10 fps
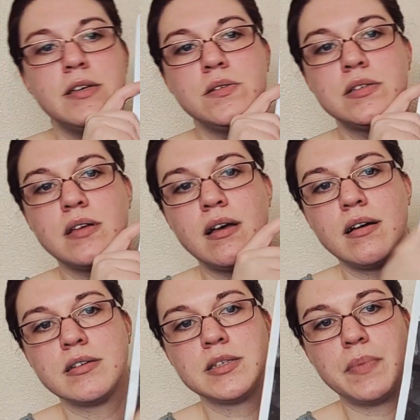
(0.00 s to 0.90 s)
Rescue
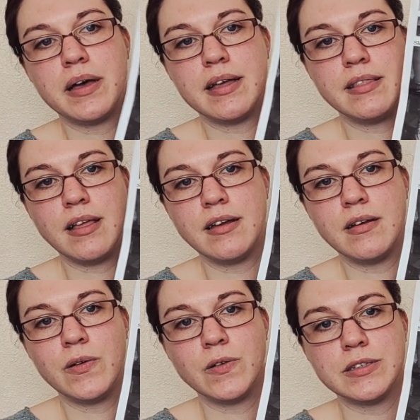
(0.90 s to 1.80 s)
Socks by Lana
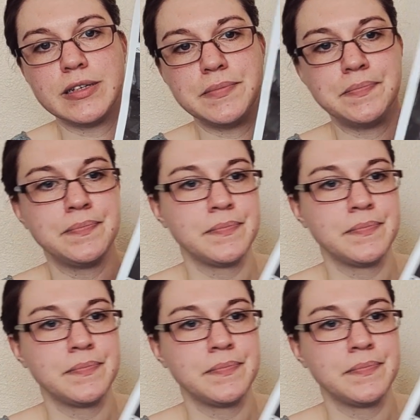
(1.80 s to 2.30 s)
Holden.